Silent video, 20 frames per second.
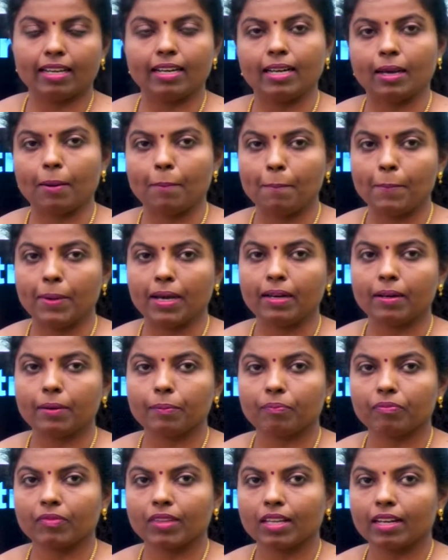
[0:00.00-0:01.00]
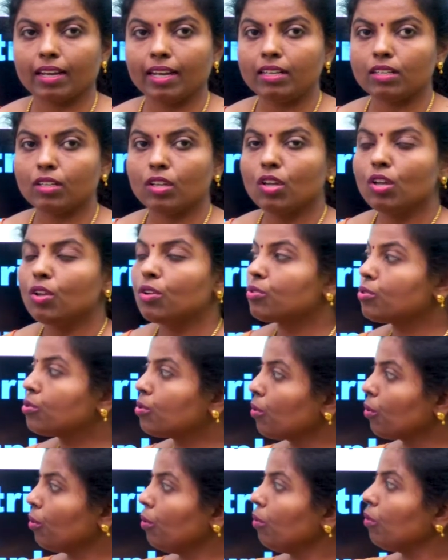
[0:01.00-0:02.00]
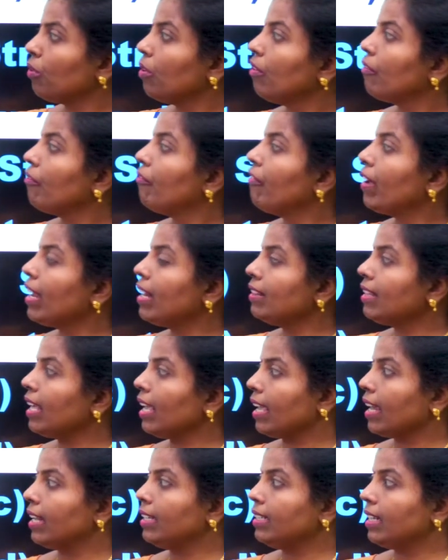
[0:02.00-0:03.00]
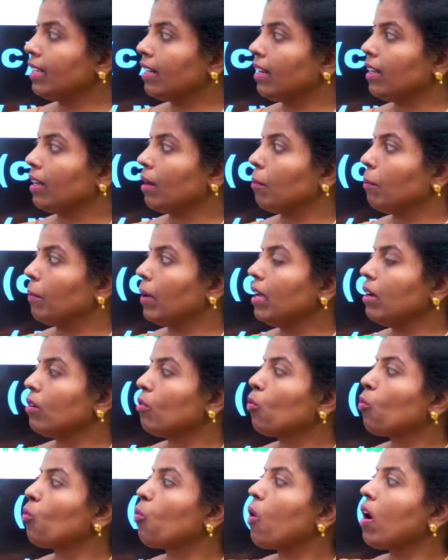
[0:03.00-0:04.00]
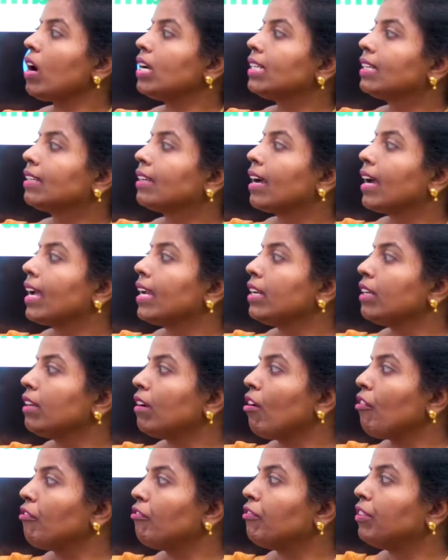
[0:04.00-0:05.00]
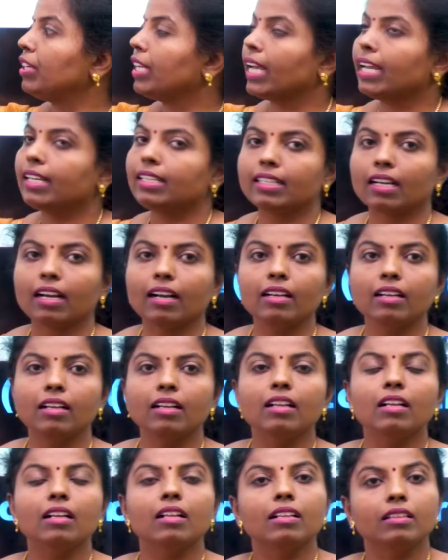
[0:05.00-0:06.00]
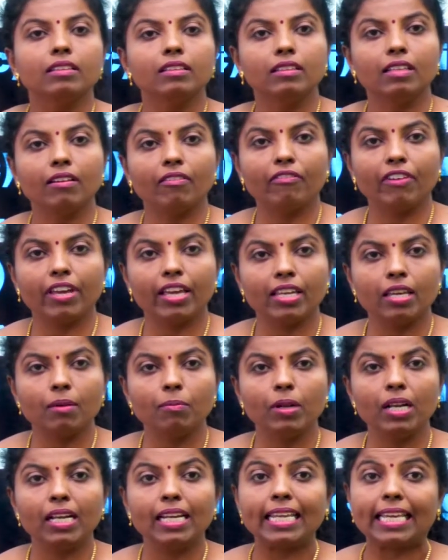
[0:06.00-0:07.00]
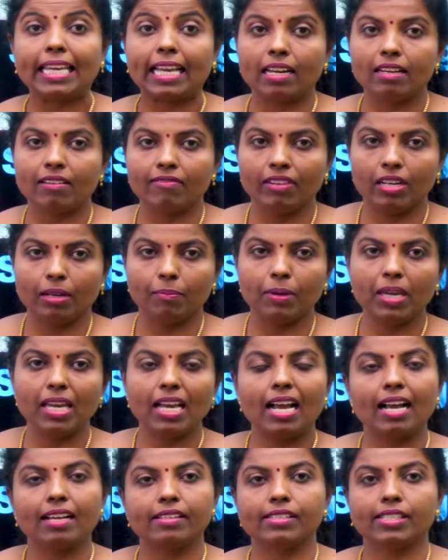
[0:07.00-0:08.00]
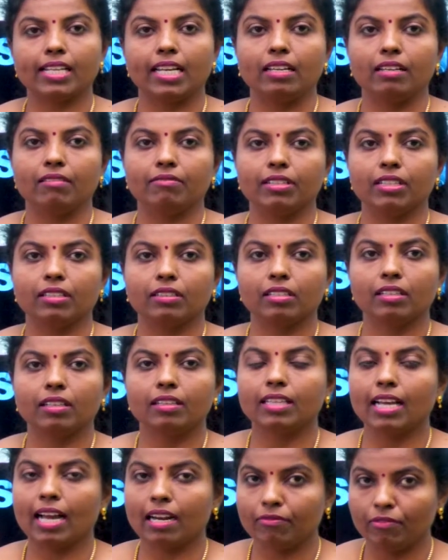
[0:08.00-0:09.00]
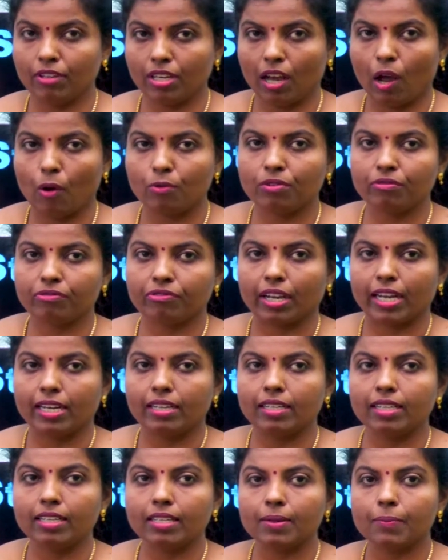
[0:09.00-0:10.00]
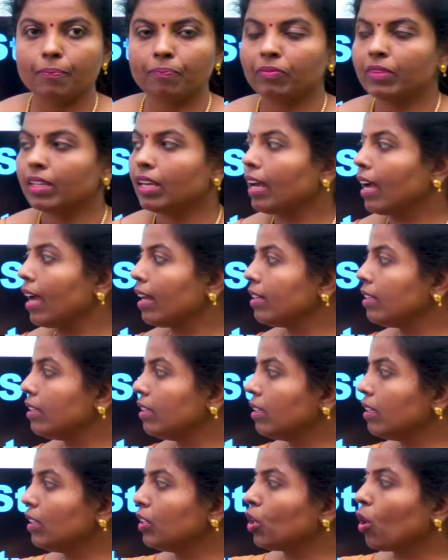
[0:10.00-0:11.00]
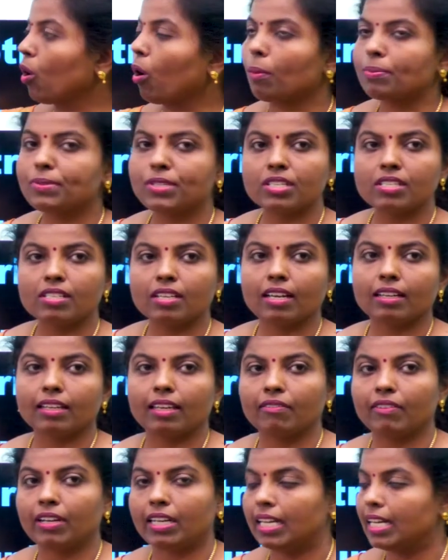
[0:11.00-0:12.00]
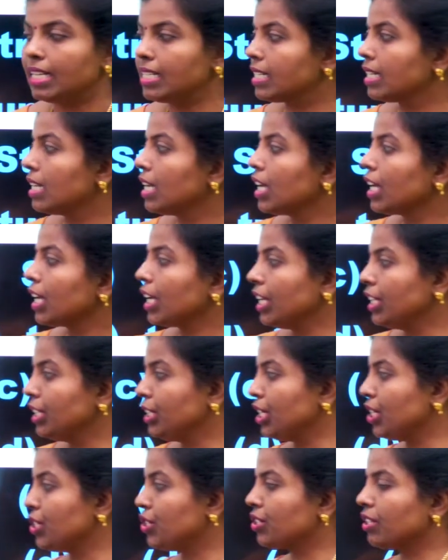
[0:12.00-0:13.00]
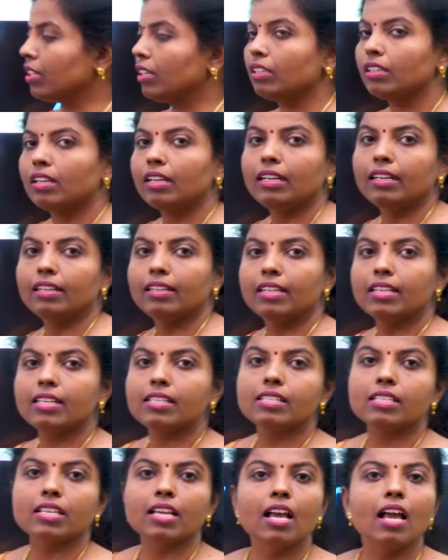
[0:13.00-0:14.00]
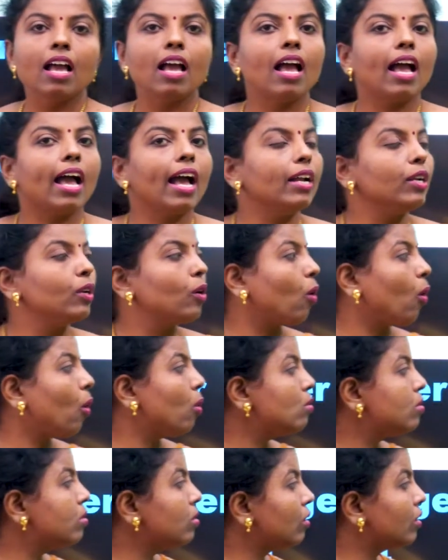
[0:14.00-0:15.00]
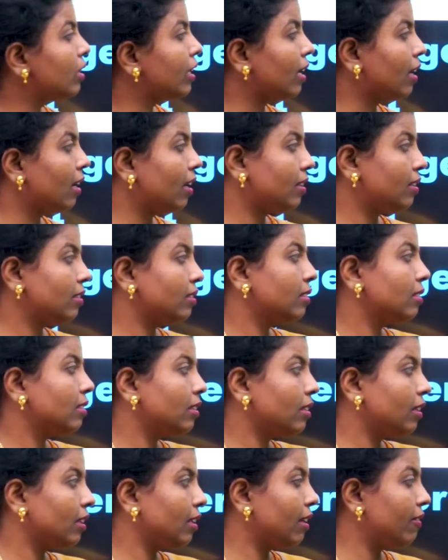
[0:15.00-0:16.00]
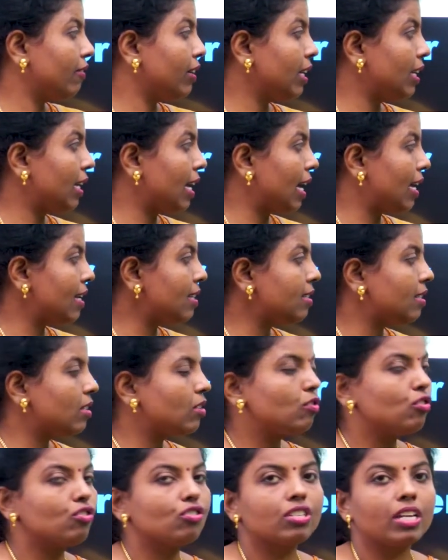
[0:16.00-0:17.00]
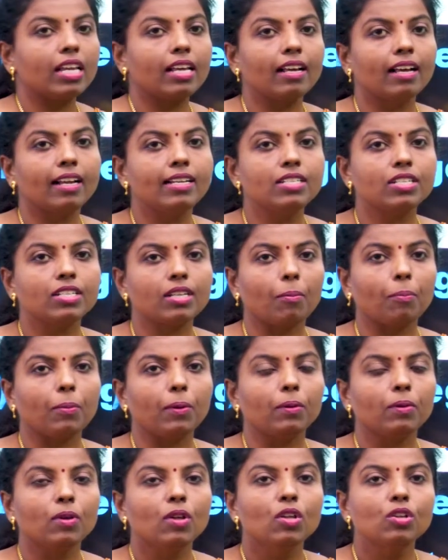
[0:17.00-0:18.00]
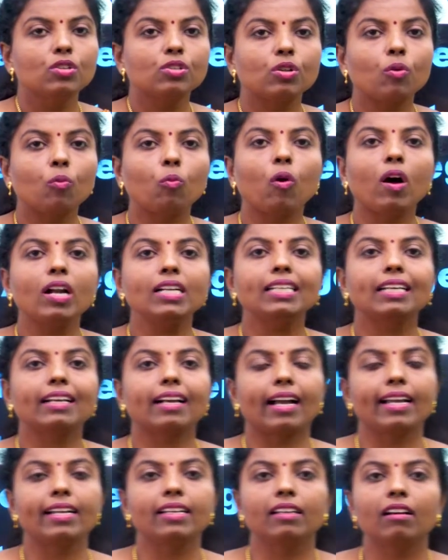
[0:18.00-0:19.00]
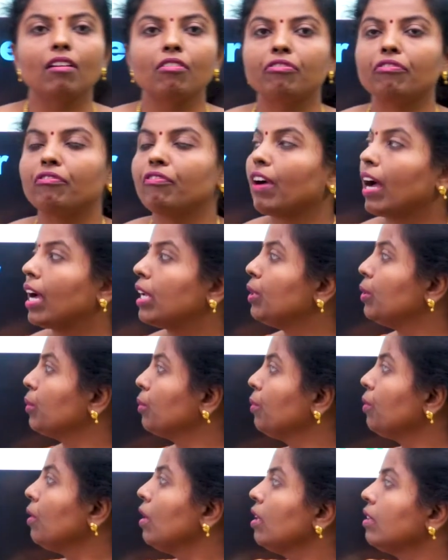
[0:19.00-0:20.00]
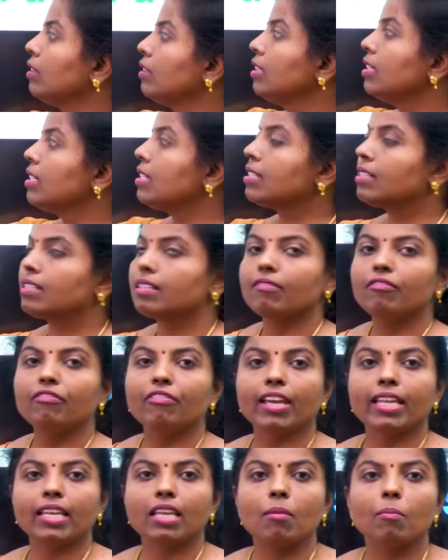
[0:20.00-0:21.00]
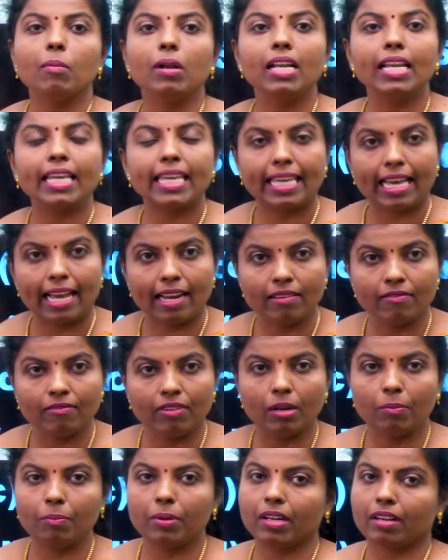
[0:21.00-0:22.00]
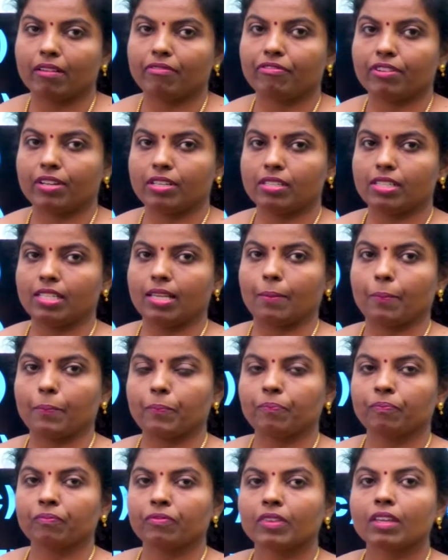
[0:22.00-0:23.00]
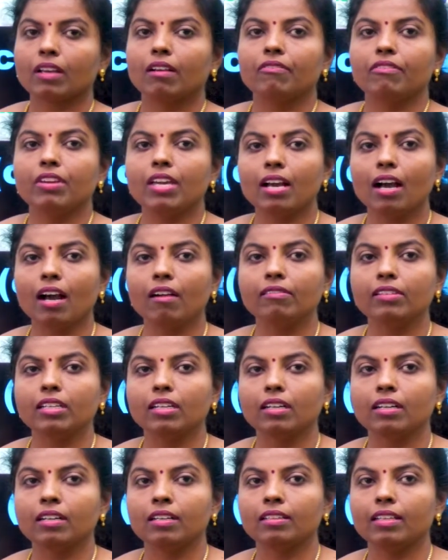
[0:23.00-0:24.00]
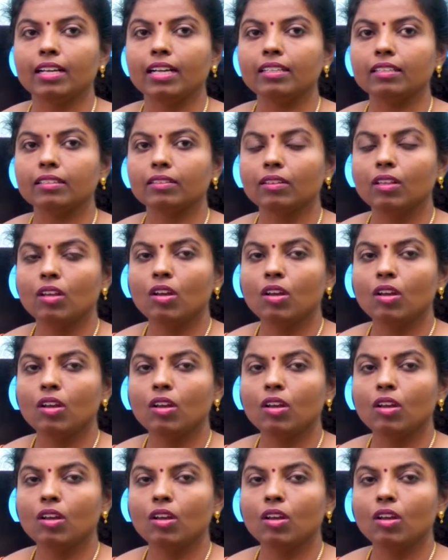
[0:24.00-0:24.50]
a number, right? So when they enter a number, what kind of data the variable n will be assigned with, that we have to find it. And here the options are given as integer, list, and also they are given as string and tuple. So what kind of value this variable n will be referencing? We have learned that